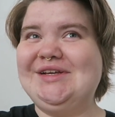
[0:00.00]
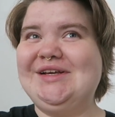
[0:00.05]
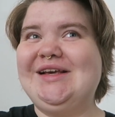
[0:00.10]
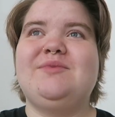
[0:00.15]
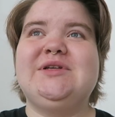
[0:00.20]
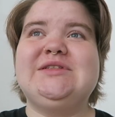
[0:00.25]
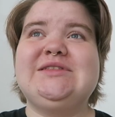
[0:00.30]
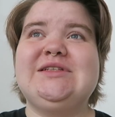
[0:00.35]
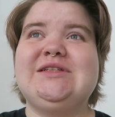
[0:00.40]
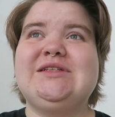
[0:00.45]

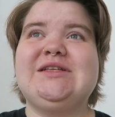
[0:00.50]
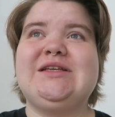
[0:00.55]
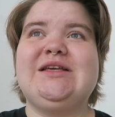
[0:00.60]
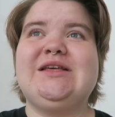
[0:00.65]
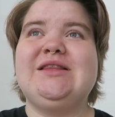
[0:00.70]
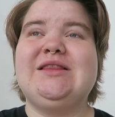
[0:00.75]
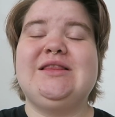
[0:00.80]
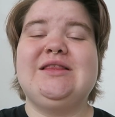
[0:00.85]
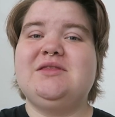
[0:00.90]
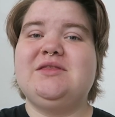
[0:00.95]

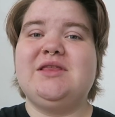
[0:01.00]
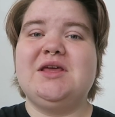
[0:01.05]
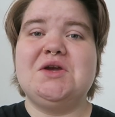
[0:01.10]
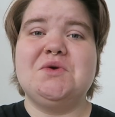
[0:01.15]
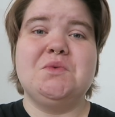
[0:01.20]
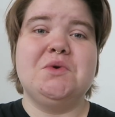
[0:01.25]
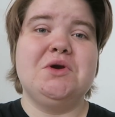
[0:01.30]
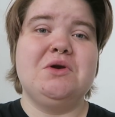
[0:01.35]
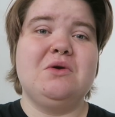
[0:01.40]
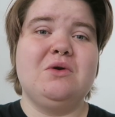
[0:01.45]
Basically, they
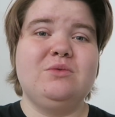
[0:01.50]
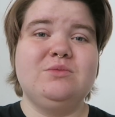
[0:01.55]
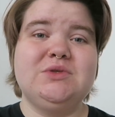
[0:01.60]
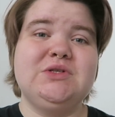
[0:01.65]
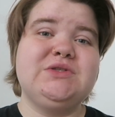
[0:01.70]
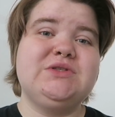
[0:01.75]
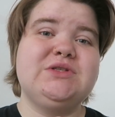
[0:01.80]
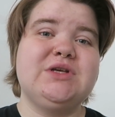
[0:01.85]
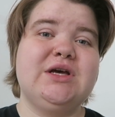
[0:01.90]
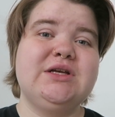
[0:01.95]
were
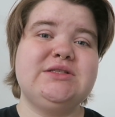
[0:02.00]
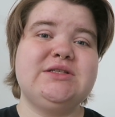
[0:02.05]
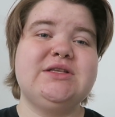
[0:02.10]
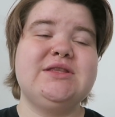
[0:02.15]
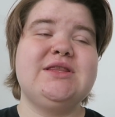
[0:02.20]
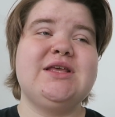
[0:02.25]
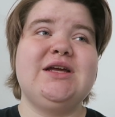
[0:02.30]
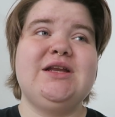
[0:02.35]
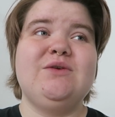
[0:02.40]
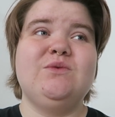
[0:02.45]
almost
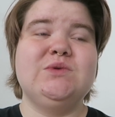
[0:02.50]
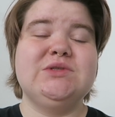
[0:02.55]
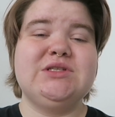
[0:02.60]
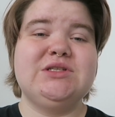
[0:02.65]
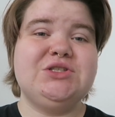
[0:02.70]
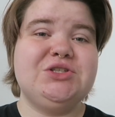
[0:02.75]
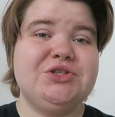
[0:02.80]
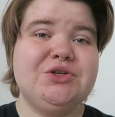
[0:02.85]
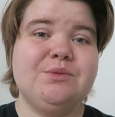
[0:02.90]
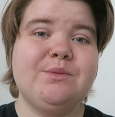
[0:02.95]
certain that it was a
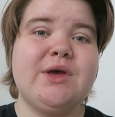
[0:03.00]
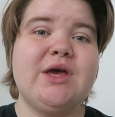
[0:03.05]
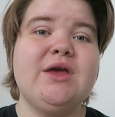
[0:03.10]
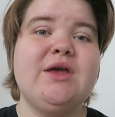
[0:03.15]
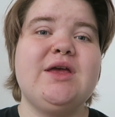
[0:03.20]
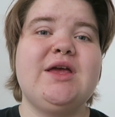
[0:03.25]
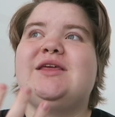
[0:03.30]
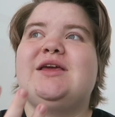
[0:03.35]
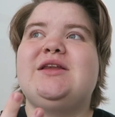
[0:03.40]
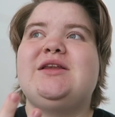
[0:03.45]

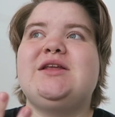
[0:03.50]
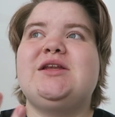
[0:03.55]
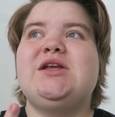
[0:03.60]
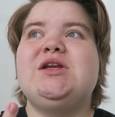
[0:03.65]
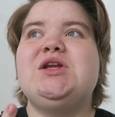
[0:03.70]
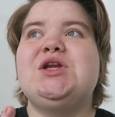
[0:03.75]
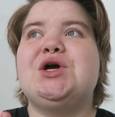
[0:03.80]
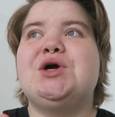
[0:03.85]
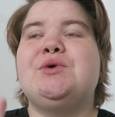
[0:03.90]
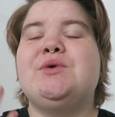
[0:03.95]
tumor. They
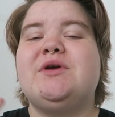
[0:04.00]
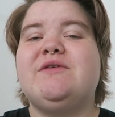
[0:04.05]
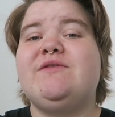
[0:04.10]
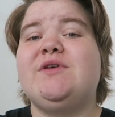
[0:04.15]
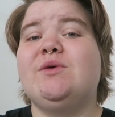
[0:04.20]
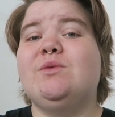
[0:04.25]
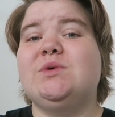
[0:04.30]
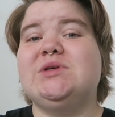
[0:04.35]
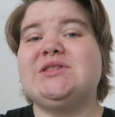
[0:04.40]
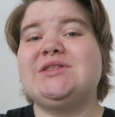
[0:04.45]
didn't know if
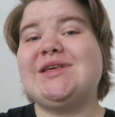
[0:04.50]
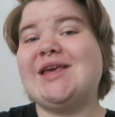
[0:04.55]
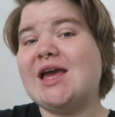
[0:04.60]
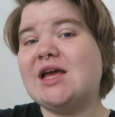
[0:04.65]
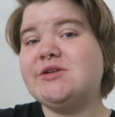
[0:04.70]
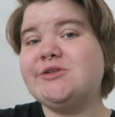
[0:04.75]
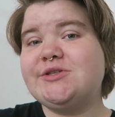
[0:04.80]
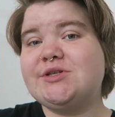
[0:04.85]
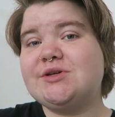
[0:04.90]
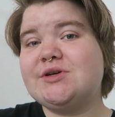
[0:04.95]
it was
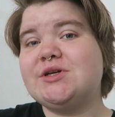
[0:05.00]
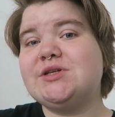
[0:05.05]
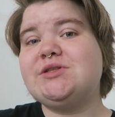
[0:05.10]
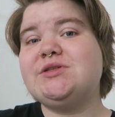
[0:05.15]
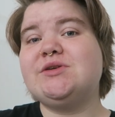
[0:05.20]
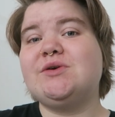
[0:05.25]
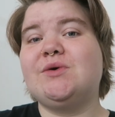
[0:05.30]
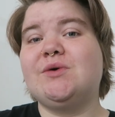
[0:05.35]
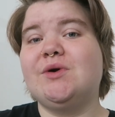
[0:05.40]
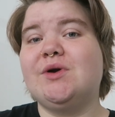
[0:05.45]

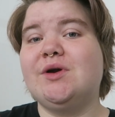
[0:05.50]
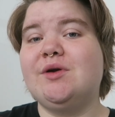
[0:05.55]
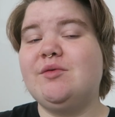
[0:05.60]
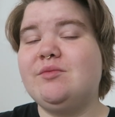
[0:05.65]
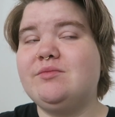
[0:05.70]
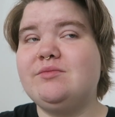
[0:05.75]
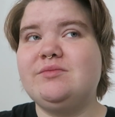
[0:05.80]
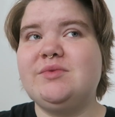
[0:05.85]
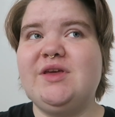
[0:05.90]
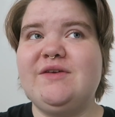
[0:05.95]
cancerous or
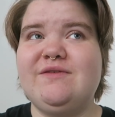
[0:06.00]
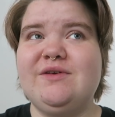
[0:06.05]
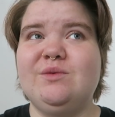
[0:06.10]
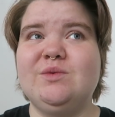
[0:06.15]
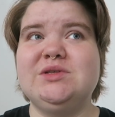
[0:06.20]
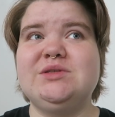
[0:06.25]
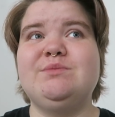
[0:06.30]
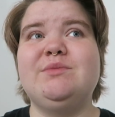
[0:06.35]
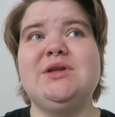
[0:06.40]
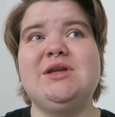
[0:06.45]
if it
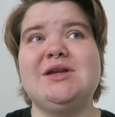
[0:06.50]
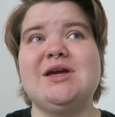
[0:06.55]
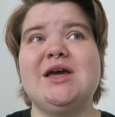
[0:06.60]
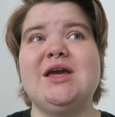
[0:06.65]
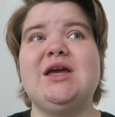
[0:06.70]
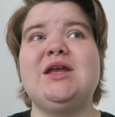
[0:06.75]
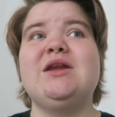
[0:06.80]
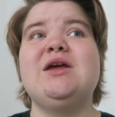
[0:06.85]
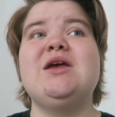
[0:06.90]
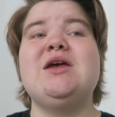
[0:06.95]
was
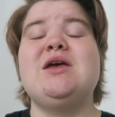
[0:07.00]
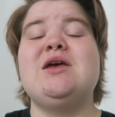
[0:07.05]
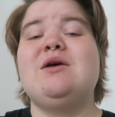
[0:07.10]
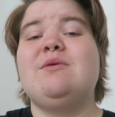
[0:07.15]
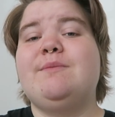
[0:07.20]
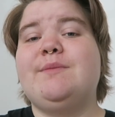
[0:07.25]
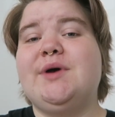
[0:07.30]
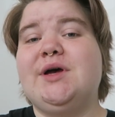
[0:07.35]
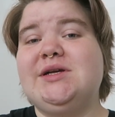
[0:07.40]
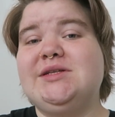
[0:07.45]
benign,
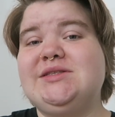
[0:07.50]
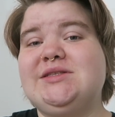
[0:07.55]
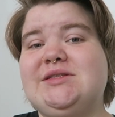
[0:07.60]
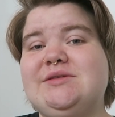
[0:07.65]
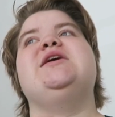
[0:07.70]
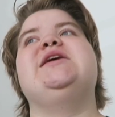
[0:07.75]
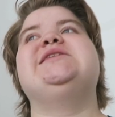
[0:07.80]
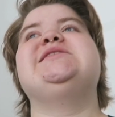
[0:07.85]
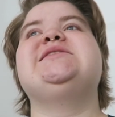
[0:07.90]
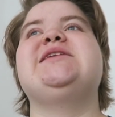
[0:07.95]
but
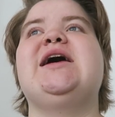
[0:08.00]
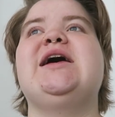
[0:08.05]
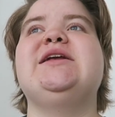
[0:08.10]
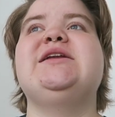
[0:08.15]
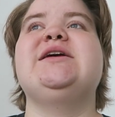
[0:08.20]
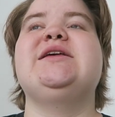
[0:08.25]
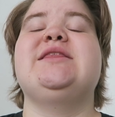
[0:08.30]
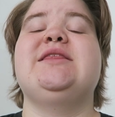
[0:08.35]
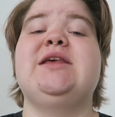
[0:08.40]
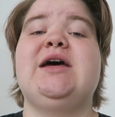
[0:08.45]
they
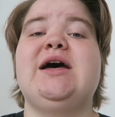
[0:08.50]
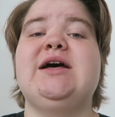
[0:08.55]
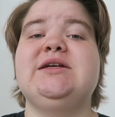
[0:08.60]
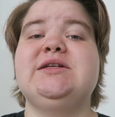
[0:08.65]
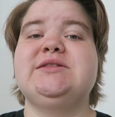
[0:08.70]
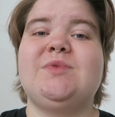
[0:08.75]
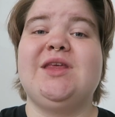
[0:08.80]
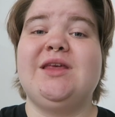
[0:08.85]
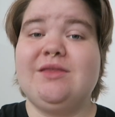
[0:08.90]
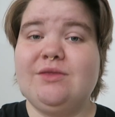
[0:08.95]
said
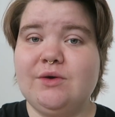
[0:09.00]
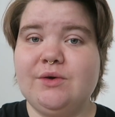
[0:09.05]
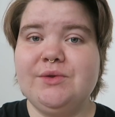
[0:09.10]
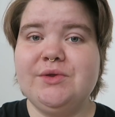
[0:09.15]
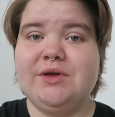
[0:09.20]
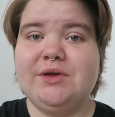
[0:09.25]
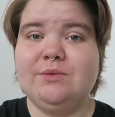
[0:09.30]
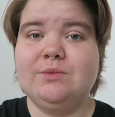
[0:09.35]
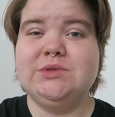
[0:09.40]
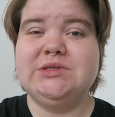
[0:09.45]
that they thought
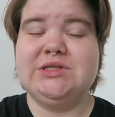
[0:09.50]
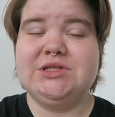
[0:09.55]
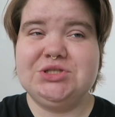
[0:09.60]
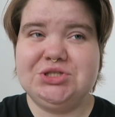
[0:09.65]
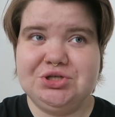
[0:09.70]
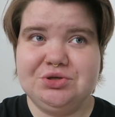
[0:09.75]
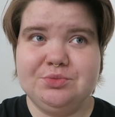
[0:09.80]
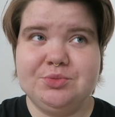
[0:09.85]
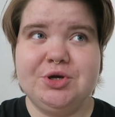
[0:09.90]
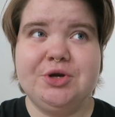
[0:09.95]
it was a
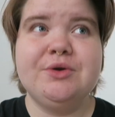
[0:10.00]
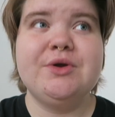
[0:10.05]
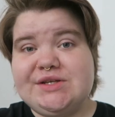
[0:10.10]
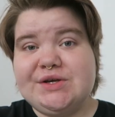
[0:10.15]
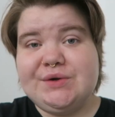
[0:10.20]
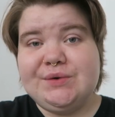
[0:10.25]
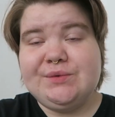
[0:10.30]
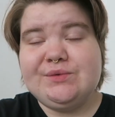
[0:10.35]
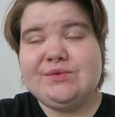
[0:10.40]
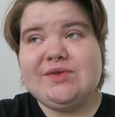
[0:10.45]
tumor.
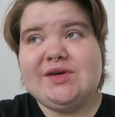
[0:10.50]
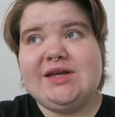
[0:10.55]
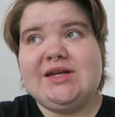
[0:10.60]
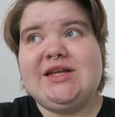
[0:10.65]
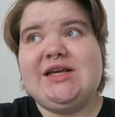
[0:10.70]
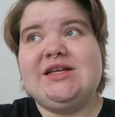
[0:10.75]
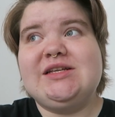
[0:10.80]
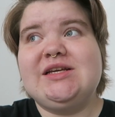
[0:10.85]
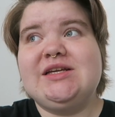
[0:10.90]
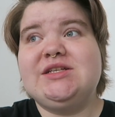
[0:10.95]
So they
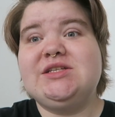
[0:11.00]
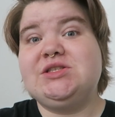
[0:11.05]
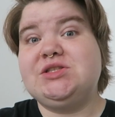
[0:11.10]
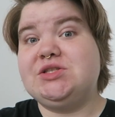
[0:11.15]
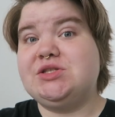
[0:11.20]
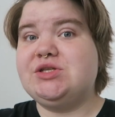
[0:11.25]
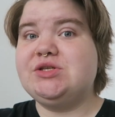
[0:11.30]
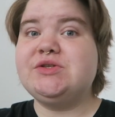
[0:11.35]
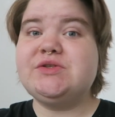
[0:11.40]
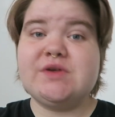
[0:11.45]
needed
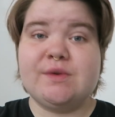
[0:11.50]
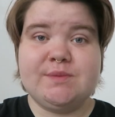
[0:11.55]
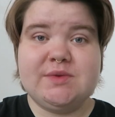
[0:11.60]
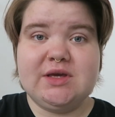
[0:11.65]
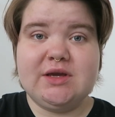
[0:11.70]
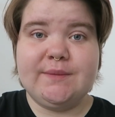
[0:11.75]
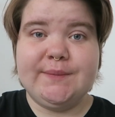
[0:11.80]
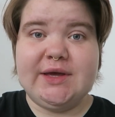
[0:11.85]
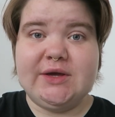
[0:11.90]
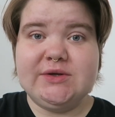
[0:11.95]
to do
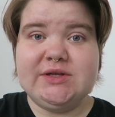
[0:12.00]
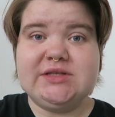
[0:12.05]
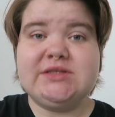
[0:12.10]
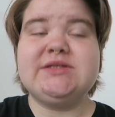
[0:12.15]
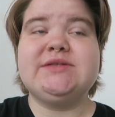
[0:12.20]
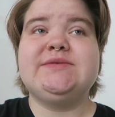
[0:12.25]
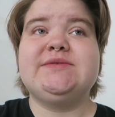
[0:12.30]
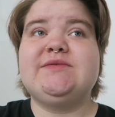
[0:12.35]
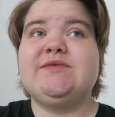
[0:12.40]
something about it,